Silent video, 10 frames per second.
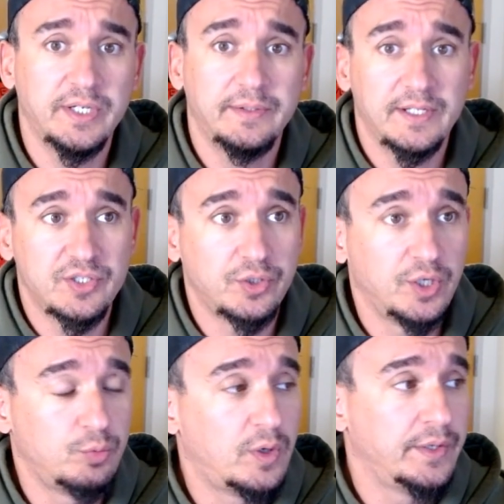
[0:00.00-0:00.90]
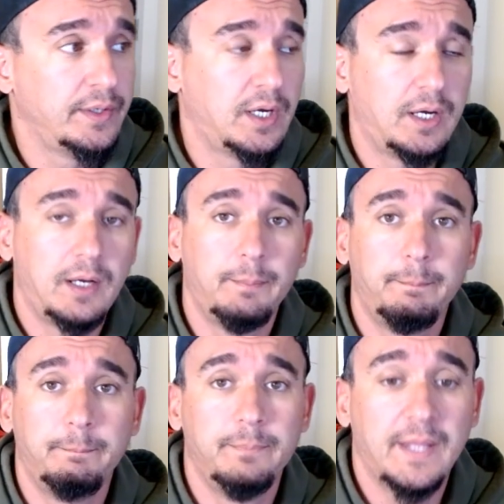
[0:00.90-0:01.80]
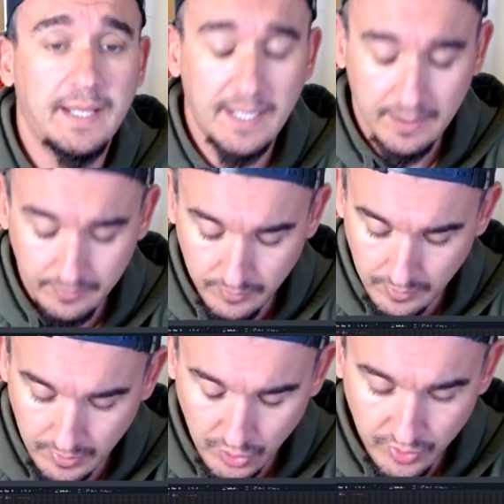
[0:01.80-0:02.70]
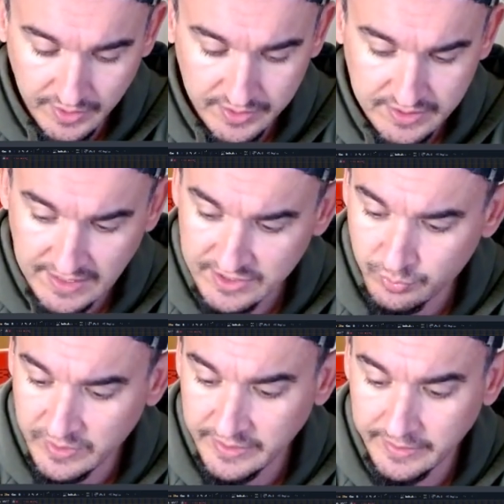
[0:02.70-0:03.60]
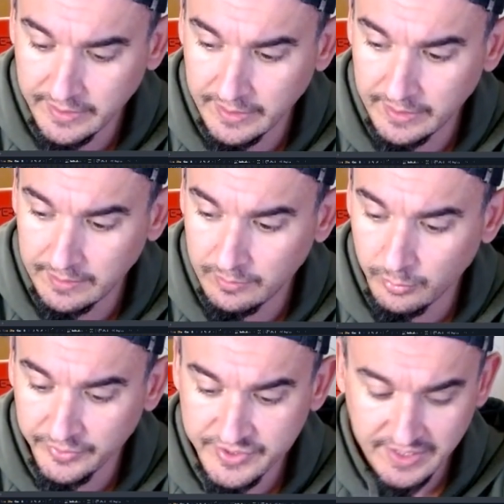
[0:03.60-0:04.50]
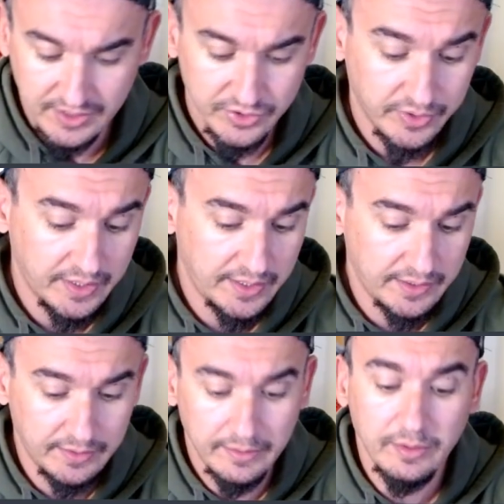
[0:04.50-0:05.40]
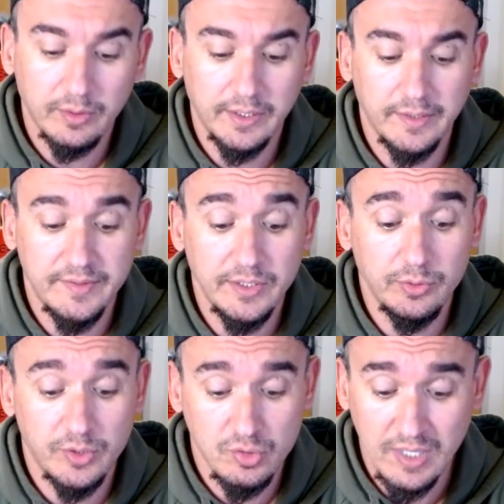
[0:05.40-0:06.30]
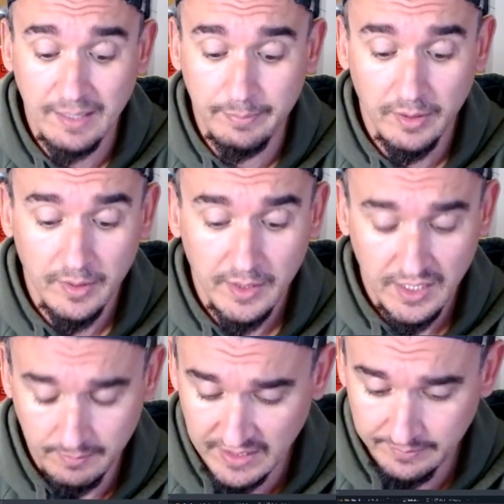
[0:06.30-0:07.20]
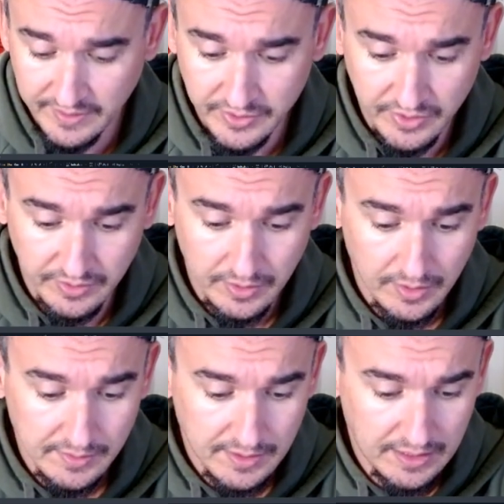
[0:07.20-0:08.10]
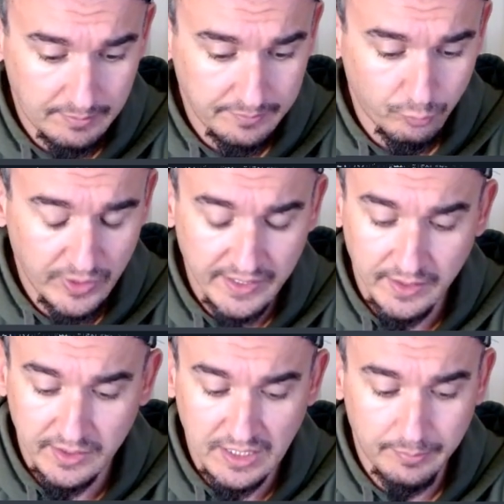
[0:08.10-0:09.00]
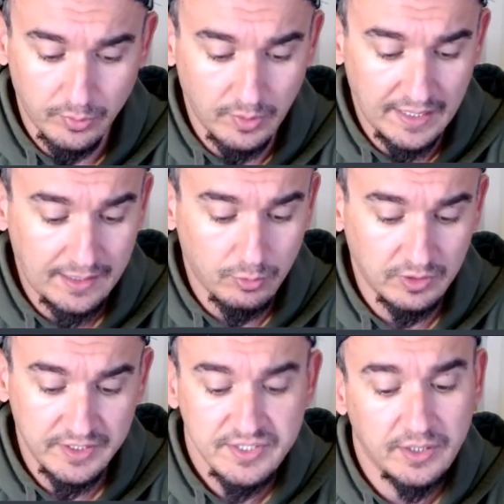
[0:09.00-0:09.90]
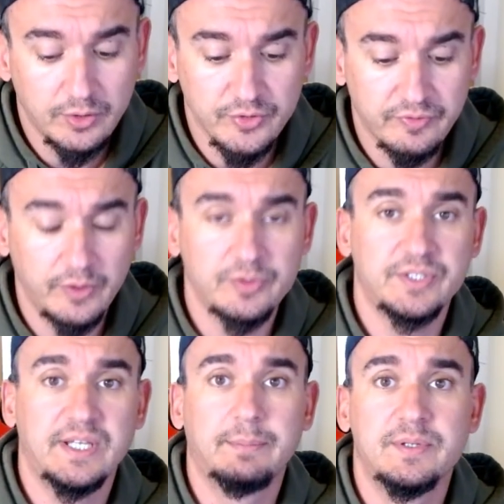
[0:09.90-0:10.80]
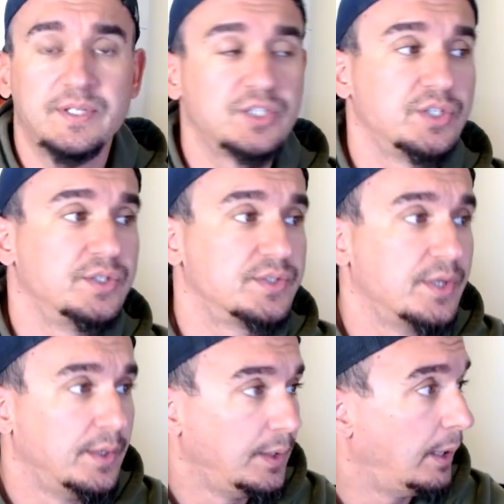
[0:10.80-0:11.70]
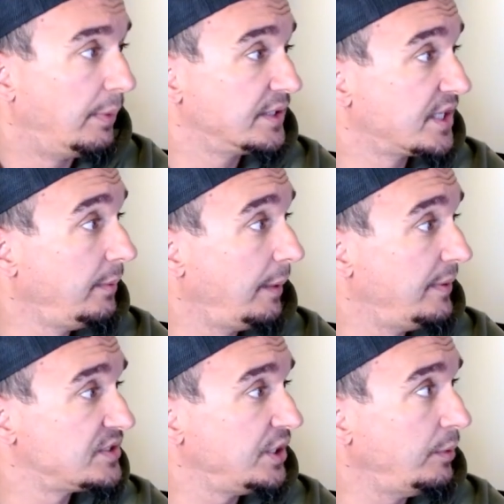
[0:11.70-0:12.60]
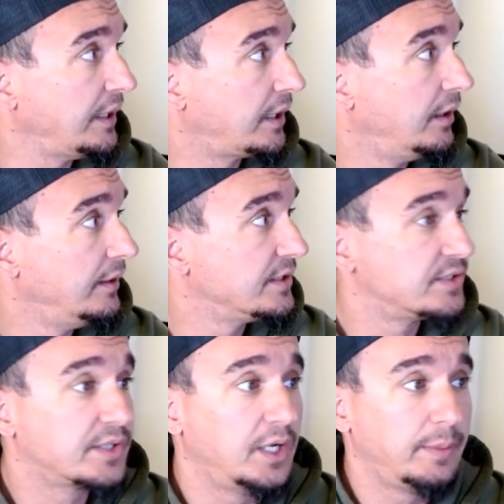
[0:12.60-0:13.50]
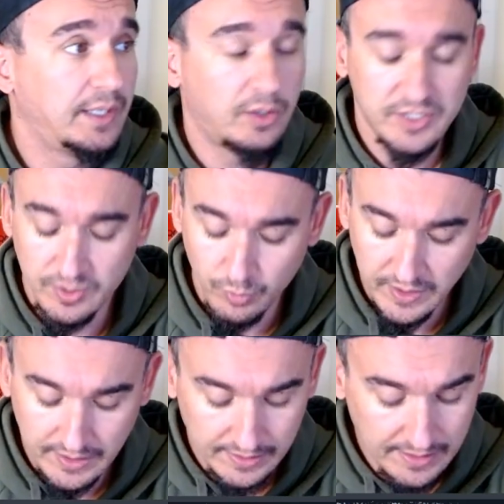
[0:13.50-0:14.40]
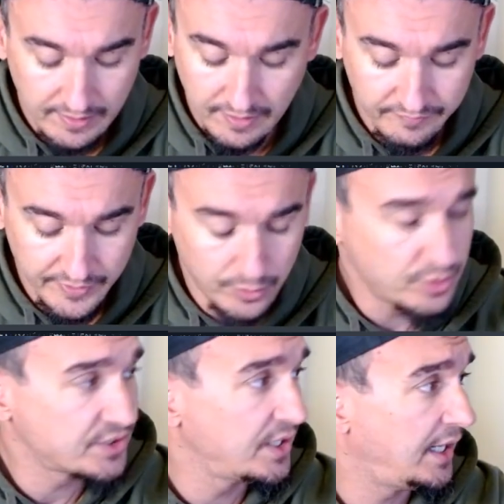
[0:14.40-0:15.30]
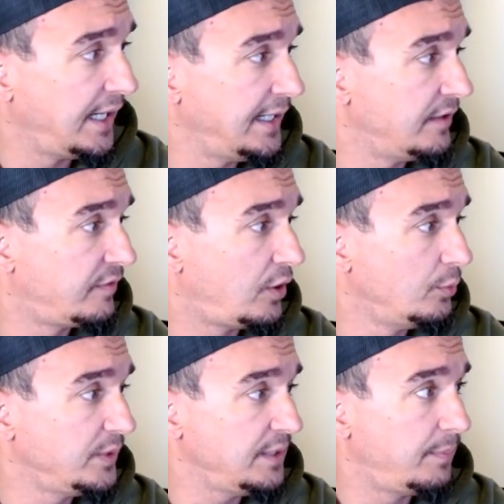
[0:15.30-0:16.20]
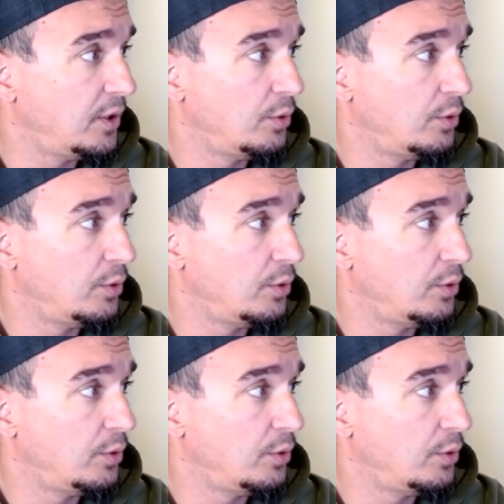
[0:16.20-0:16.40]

That's a good one. They had earnings last week and all the stocks took a hit. They're going to continue to drop, in my opinion. I'm waiting on a couple hourly signals for those to take positions, but it's going to be a busy week. This is going to be an awesome week. I have those. I have Home Depot.